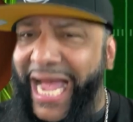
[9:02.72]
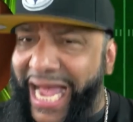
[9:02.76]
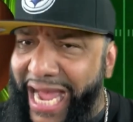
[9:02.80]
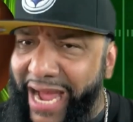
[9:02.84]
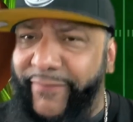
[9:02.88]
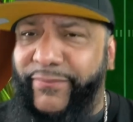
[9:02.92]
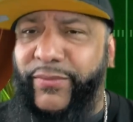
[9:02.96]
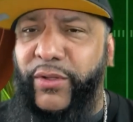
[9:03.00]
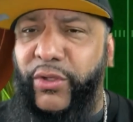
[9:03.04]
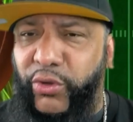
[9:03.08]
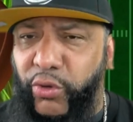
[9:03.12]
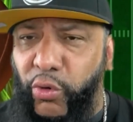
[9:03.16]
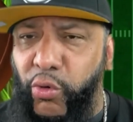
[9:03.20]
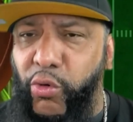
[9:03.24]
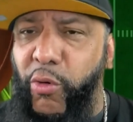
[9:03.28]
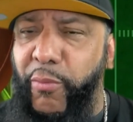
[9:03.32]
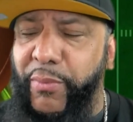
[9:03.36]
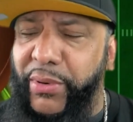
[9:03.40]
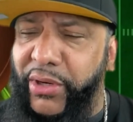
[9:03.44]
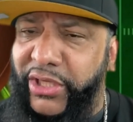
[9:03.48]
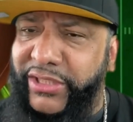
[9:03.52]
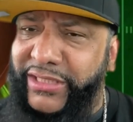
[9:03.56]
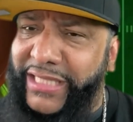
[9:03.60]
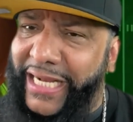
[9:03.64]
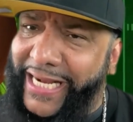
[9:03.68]
have to do it
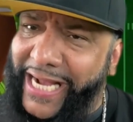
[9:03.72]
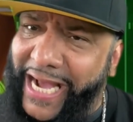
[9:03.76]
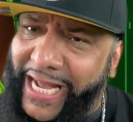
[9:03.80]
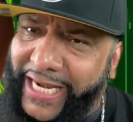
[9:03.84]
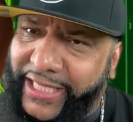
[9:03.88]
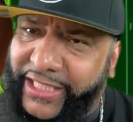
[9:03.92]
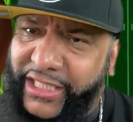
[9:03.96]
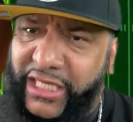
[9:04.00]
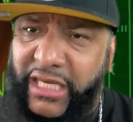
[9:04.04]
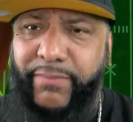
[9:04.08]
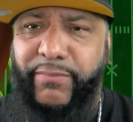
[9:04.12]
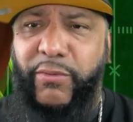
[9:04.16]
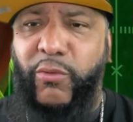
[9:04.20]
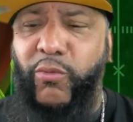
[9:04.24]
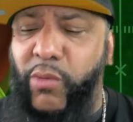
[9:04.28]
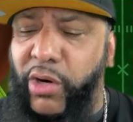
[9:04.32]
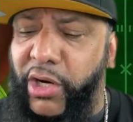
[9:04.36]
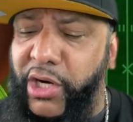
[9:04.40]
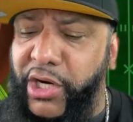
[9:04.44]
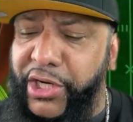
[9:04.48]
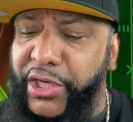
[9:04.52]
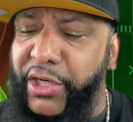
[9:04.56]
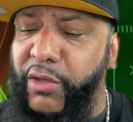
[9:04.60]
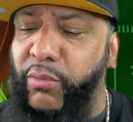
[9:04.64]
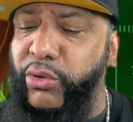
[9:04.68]
because I got to keep it
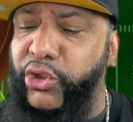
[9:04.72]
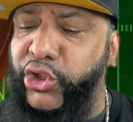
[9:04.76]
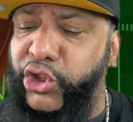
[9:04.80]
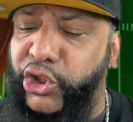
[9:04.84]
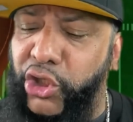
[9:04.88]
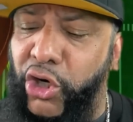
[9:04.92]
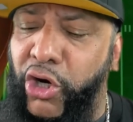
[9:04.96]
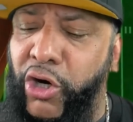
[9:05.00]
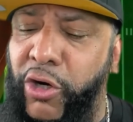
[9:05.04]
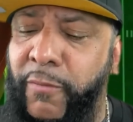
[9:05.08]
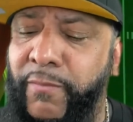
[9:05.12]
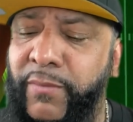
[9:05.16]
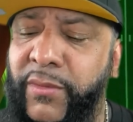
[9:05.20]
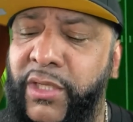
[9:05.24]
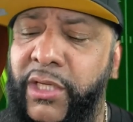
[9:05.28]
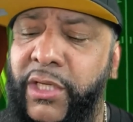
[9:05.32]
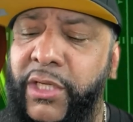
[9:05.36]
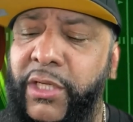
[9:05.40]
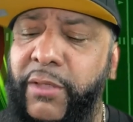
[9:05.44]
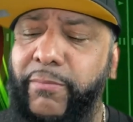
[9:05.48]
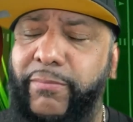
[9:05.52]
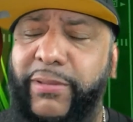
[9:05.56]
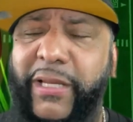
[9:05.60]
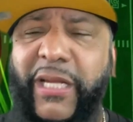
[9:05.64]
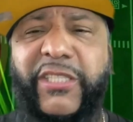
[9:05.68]
100 with y'all.
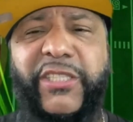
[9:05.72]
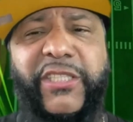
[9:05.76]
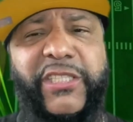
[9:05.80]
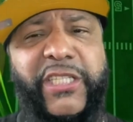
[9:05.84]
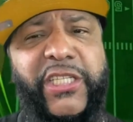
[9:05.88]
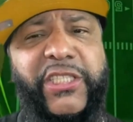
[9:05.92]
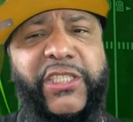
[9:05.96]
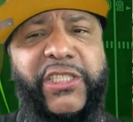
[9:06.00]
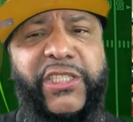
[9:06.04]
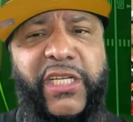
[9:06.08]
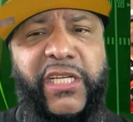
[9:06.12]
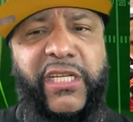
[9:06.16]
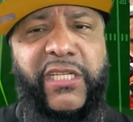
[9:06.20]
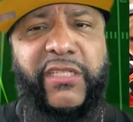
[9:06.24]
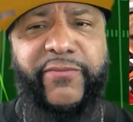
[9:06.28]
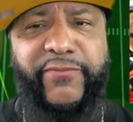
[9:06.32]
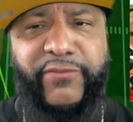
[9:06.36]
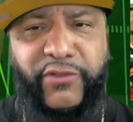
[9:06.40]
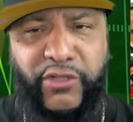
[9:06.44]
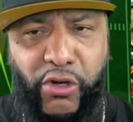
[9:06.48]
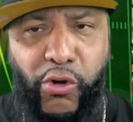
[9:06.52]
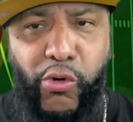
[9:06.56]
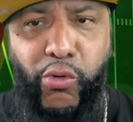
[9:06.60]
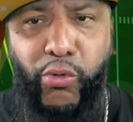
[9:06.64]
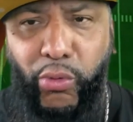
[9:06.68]
Played 16
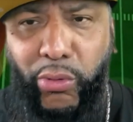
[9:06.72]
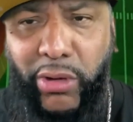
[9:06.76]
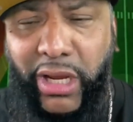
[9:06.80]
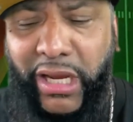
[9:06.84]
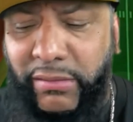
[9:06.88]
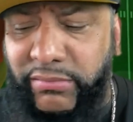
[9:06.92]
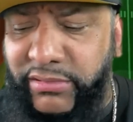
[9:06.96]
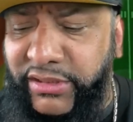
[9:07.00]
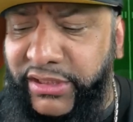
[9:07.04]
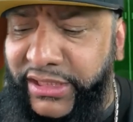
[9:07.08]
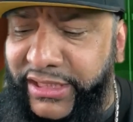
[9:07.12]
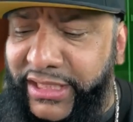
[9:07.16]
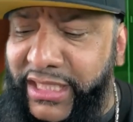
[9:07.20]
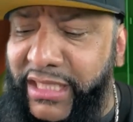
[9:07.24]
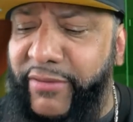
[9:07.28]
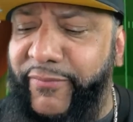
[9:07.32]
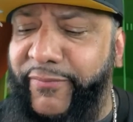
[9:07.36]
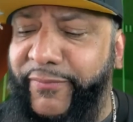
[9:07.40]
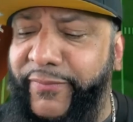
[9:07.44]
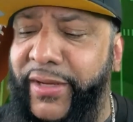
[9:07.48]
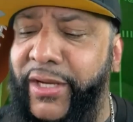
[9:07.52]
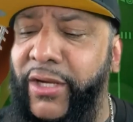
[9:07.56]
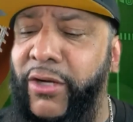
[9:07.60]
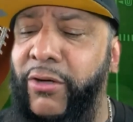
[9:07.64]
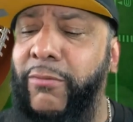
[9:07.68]
total games in the
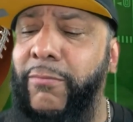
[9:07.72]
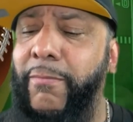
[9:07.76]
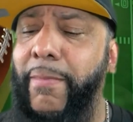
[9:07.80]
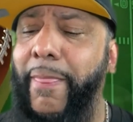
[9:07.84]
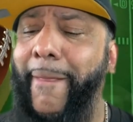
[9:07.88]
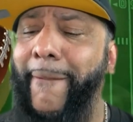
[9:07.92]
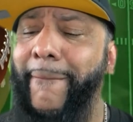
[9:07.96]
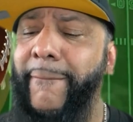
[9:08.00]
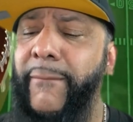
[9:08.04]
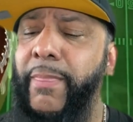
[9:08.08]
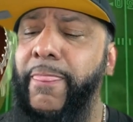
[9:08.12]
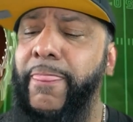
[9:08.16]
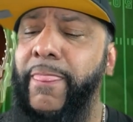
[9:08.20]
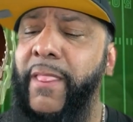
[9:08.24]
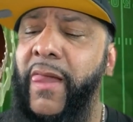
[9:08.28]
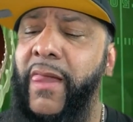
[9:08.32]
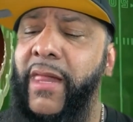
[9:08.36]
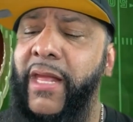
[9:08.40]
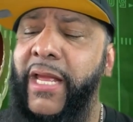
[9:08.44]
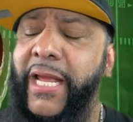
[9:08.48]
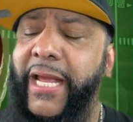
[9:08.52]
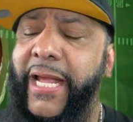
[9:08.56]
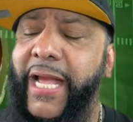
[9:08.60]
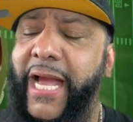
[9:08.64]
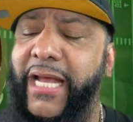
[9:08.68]
NFL.
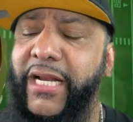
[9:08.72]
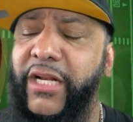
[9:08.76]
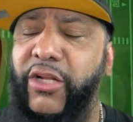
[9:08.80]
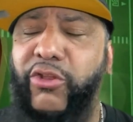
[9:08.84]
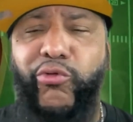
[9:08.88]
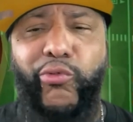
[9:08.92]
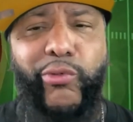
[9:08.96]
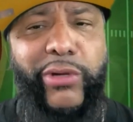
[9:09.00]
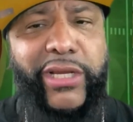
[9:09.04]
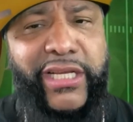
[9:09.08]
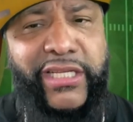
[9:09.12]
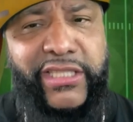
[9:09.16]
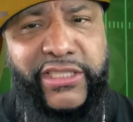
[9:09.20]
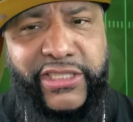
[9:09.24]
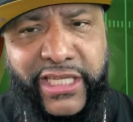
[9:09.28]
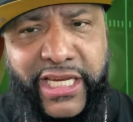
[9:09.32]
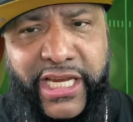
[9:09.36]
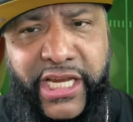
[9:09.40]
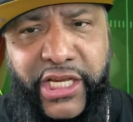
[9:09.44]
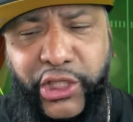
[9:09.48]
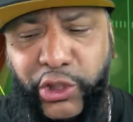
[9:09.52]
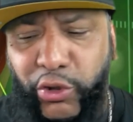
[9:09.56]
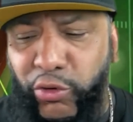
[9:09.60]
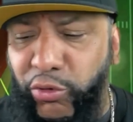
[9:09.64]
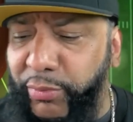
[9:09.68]
Had a 3 and
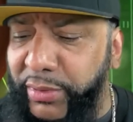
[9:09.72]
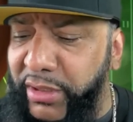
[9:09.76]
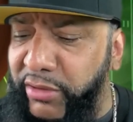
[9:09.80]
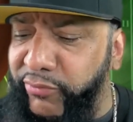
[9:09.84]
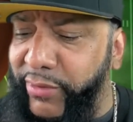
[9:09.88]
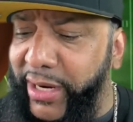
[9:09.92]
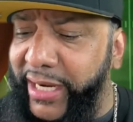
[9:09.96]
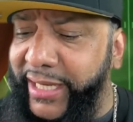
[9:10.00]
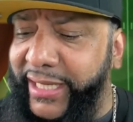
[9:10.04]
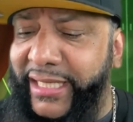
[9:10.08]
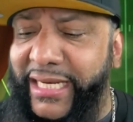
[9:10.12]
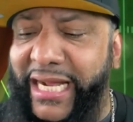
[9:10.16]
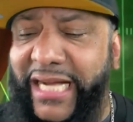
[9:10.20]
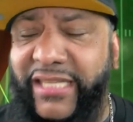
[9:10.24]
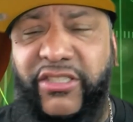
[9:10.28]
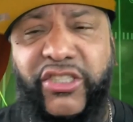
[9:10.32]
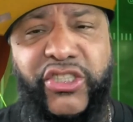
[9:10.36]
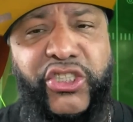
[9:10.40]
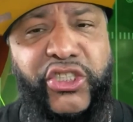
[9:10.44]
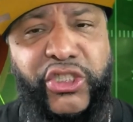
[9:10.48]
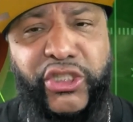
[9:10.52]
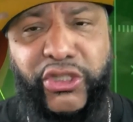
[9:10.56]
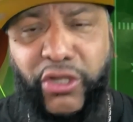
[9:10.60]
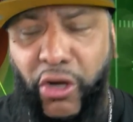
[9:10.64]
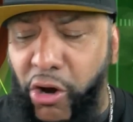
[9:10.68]
10 QB record as a
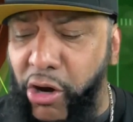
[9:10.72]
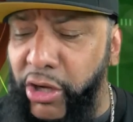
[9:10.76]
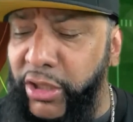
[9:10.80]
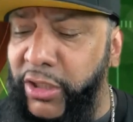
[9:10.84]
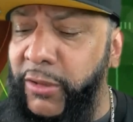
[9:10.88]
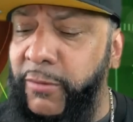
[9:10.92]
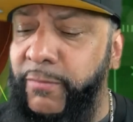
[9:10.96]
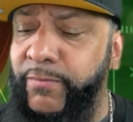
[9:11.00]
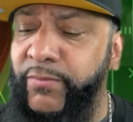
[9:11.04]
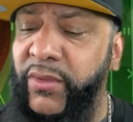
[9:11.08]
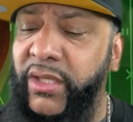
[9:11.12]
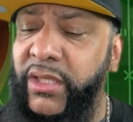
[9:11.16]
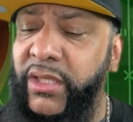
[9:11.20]
starter.